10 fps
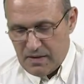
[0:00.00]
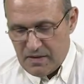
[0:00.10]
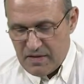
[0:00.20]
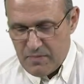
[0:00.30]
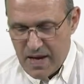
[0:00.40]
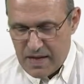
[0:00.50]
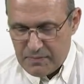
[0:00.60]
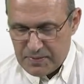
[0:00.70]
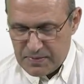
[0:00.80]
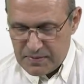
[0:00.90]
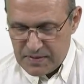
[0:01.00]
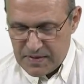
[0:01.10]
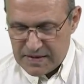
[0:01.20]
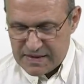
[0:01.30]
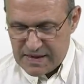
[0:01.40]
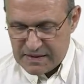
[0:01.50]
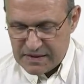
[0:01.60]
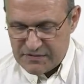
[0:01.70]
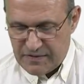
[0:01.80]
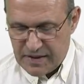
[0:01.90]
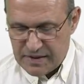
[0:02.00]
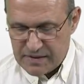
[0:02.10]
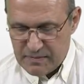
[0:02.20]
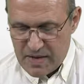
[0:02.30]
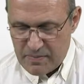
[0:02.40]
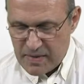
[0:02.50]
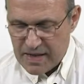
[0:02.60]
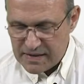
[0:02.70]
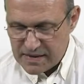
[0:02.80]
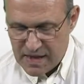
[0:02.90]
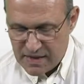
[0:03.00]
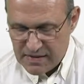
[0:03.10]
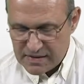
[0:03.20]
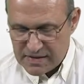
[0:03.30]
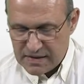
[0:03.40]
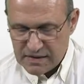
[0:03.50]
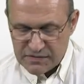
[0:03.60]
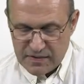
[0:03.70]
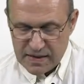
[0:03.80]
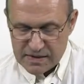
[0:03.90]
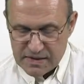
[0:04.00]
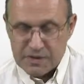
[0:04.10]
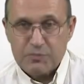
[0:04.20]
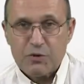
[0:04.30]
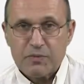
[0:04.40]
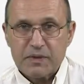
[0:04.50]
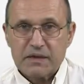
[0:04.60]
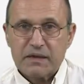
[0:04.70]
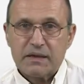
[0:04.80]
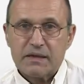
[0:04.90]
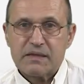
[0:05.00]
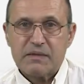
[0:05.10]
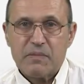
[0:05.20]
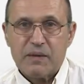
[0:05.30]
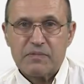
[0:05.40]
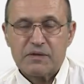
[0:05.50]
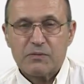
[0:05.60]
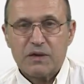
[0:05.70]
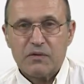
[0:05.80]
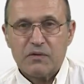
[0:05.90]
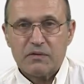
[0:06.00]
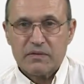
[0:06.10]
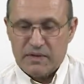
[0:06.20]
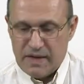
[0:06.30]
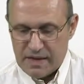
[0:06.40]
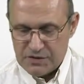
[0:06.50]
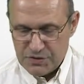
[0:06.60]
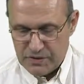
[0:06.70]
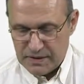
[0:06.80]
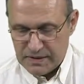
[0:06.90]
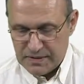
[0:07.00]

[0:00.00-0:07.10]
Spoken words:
The map that satisfies, the map A star that satisfies this property is the map that we call the adjoint.